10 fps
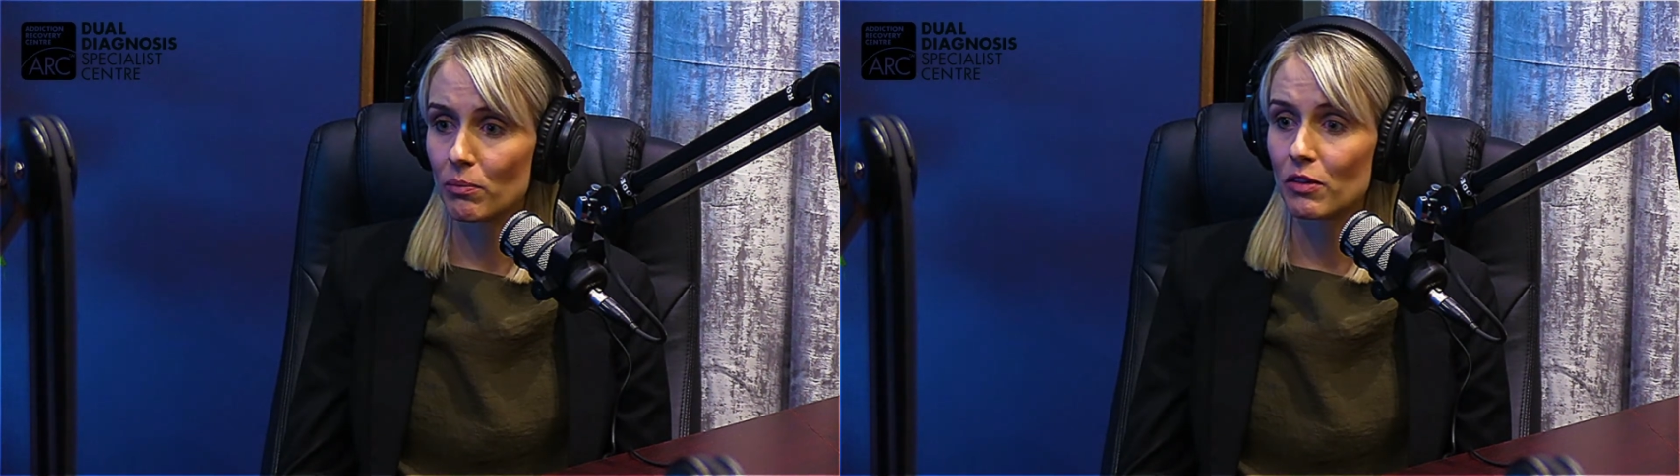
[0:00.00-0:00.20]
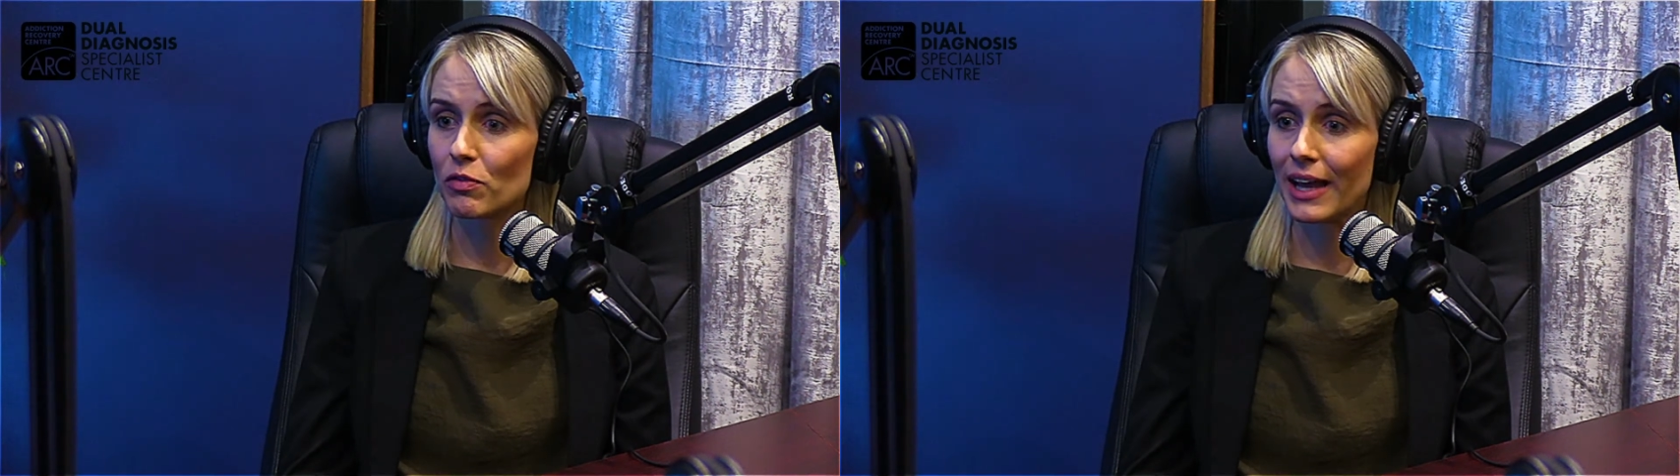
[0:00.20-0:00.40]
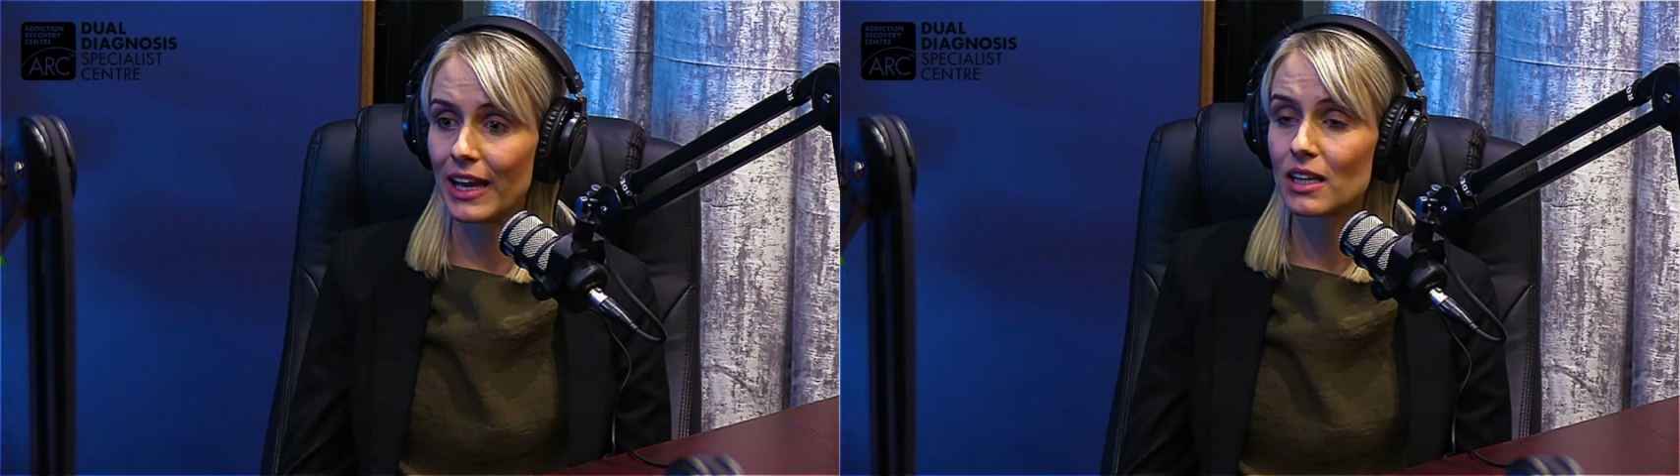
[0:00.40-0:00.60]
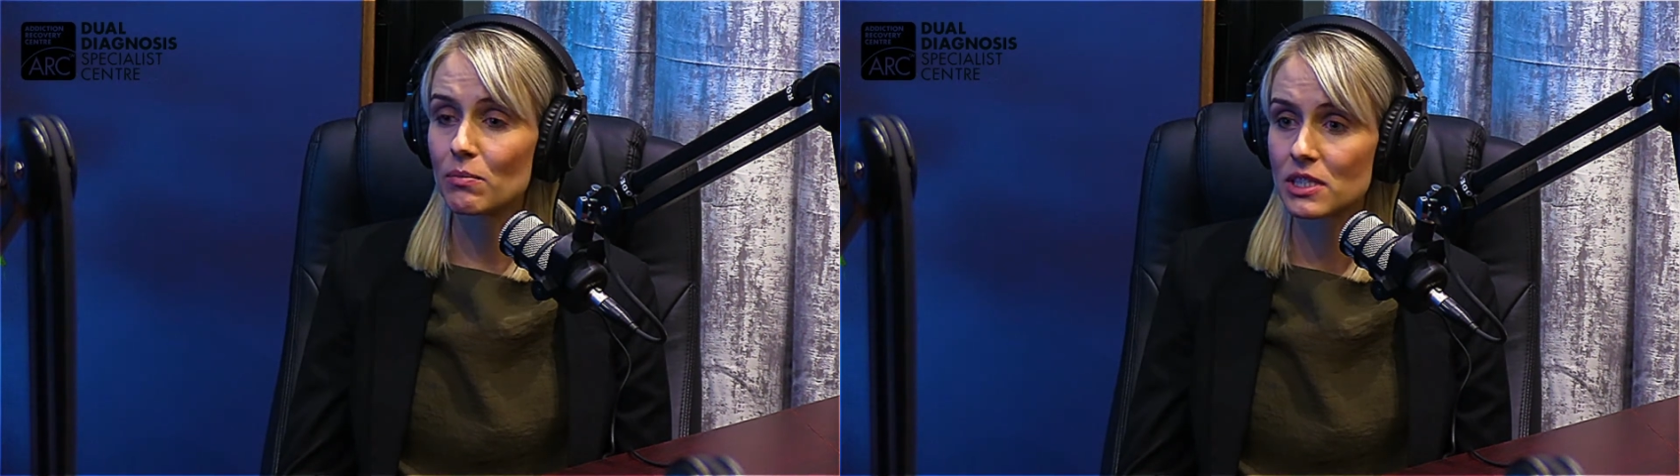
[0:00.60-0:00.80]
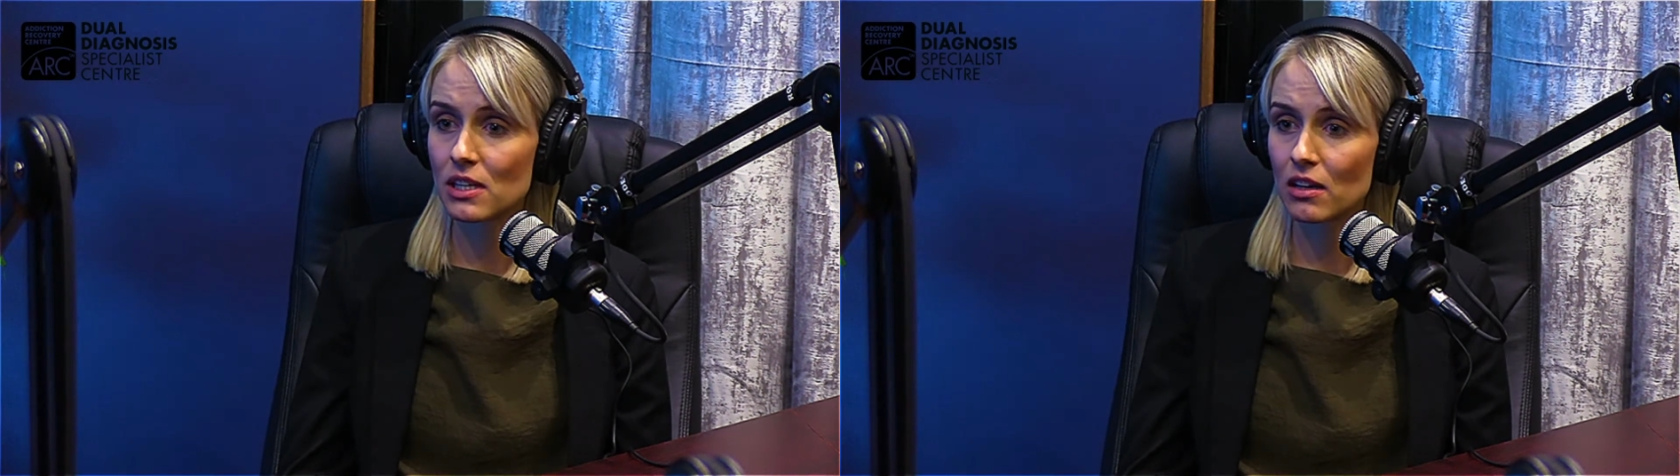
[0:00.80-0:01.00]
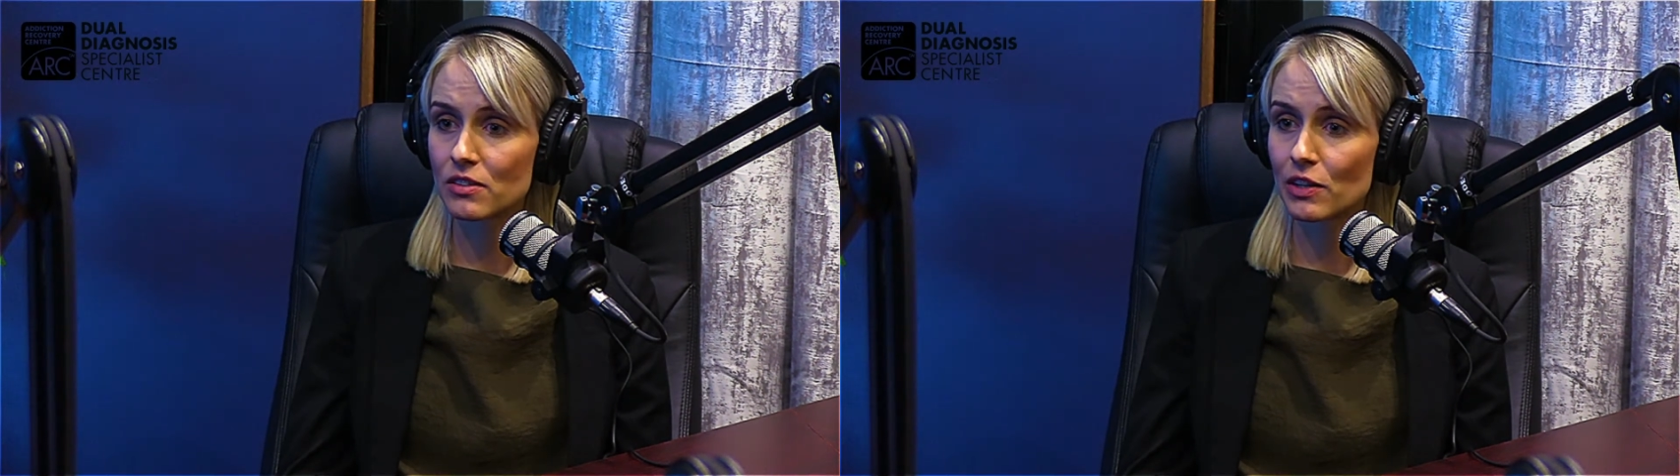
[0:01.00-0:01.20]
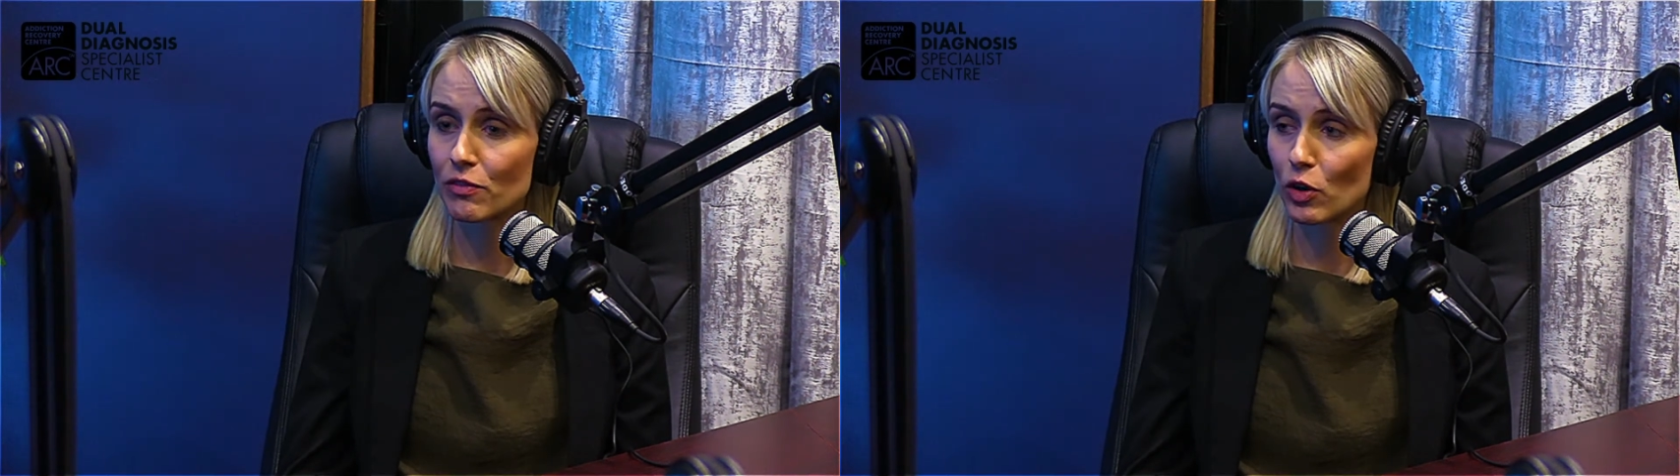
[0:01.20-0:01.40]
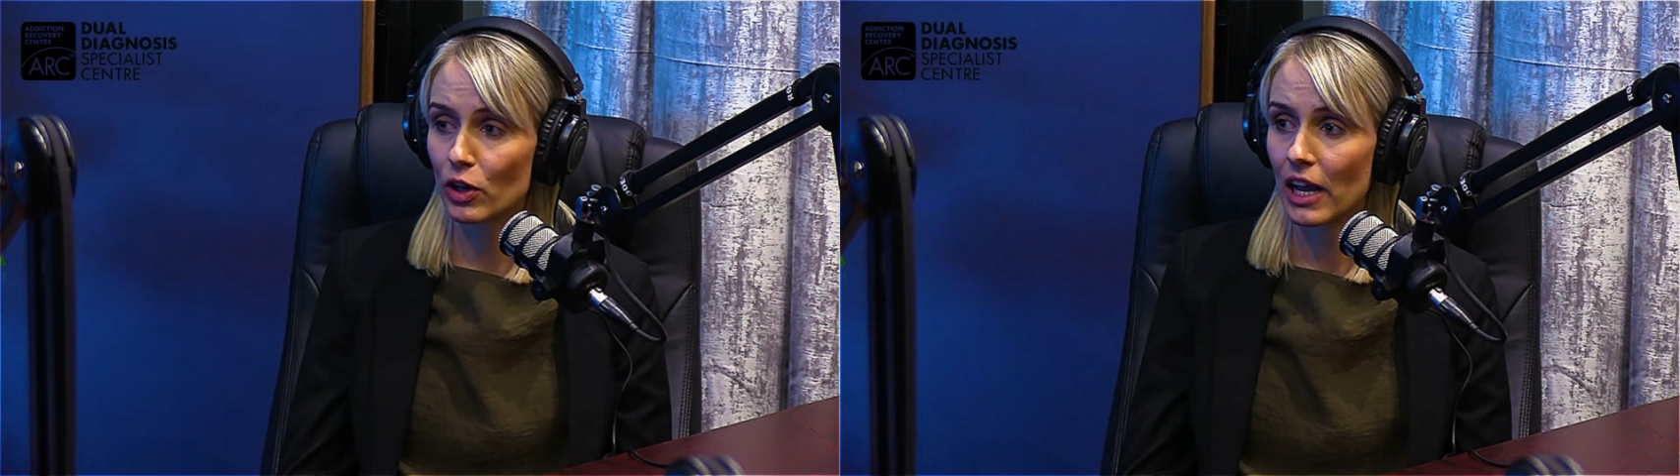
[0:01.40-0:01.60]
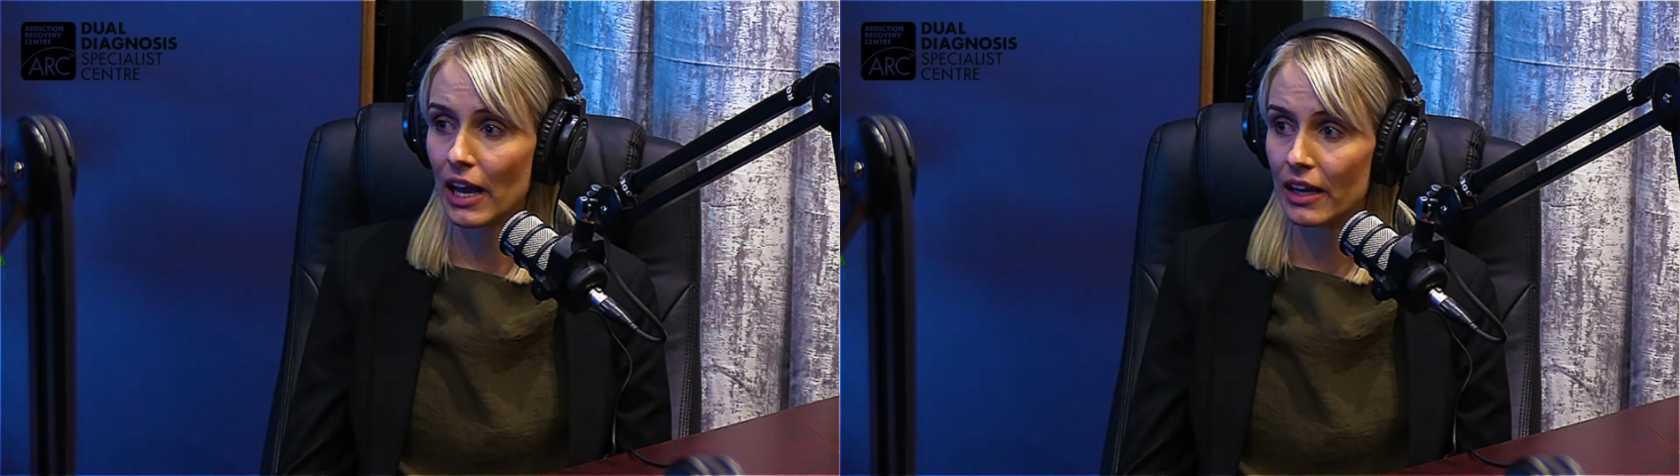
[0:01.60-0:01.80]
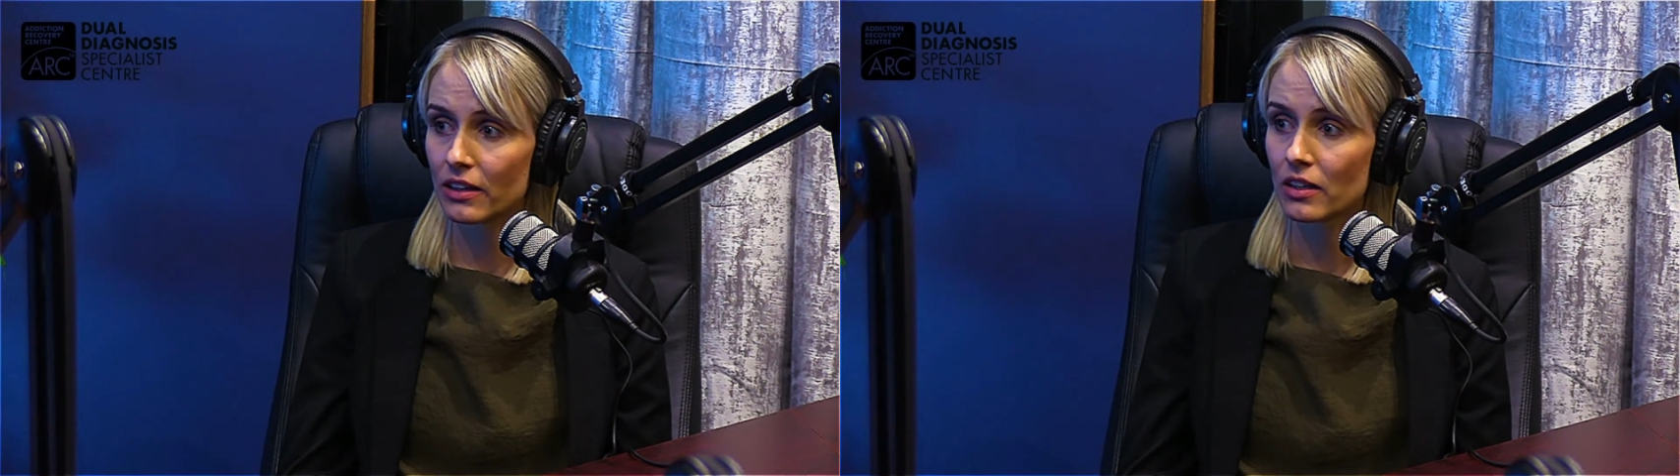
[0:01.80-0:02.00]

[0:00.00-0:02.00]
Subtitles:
if they themselves have not had